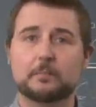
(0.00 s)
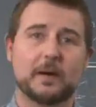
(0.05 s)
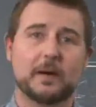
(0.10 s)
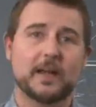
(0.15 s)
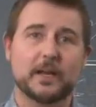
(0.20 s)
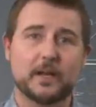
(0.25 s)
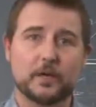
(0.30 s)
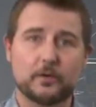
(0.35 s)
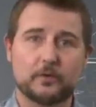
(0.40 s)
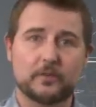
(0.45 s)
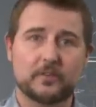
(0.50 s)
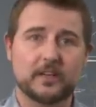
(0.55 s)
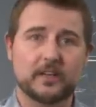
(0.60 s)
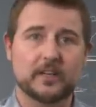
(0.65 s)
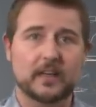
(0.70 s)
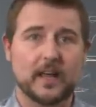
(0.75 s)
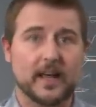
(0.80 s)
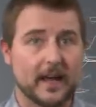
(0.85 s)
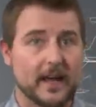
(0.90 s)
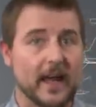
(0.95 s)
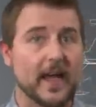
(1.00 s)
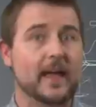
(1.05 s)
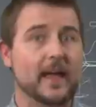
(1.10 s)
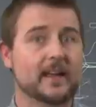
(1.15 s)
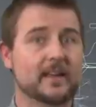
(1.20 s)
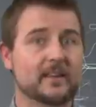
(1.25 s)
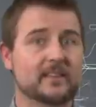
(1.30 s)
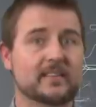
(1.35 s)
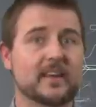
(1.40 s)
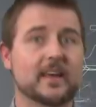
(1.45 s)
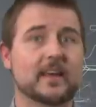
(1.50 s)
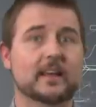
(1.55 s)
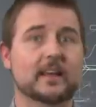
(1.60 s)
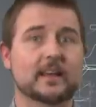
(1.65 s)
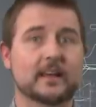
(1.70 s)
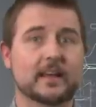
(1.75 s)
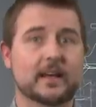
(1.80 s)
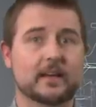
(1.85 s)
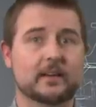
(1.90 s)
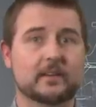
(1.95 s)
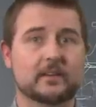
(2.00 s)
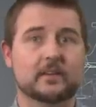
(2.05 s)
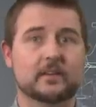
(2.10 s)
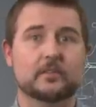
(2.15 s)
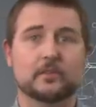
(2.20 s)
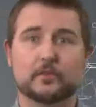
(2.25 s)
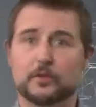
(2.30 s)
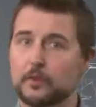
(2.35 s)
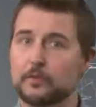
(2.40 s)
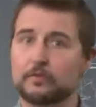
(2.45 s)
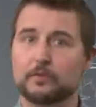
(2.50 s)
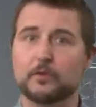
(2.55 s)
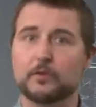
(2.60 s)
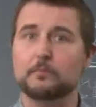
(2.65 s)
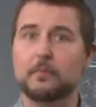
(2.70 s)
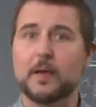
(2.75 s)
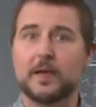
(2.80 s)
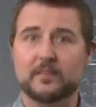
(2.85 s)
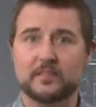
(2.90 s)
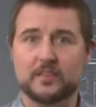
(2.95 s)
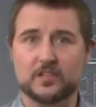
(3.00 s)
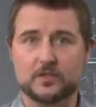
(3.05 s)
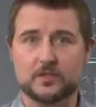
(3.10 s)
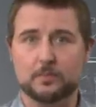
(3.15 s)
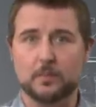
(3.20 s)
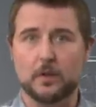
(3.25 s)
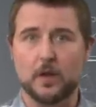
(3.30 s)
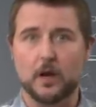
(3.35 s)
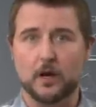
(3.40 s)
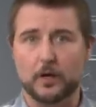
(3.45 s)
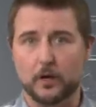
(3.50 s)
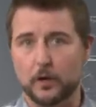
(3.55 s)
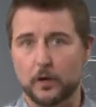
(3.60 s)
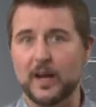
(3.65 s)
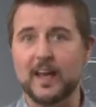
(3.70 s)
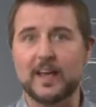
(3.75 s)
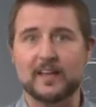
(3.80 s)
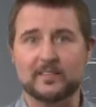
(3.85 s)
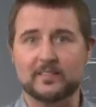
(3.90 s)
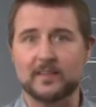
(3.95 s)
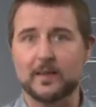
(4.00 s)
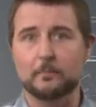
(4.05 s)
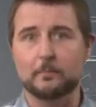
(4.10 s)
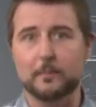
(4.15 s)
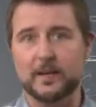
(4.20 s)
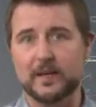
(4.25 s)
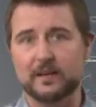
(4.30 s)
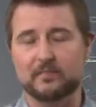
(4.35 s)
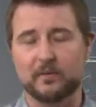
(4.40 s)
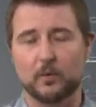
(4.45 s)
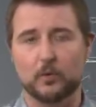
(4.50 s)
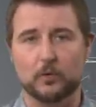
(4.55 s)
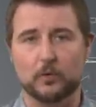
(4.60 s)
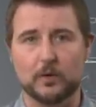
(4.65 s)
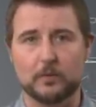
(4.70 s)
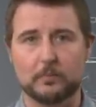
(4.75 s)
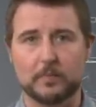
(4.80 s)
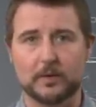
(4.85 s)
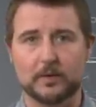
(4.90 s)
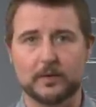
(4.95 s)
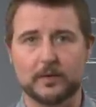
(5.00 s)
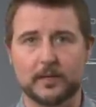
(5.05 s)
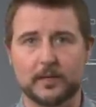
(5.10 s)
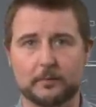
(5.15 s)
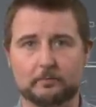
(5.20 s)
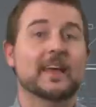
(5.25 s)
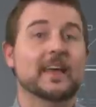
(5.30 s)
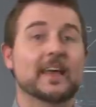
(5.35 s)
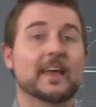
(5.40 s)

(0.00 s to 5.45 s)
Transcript: by by using a NSA leaked server message block or SMB vulnerability.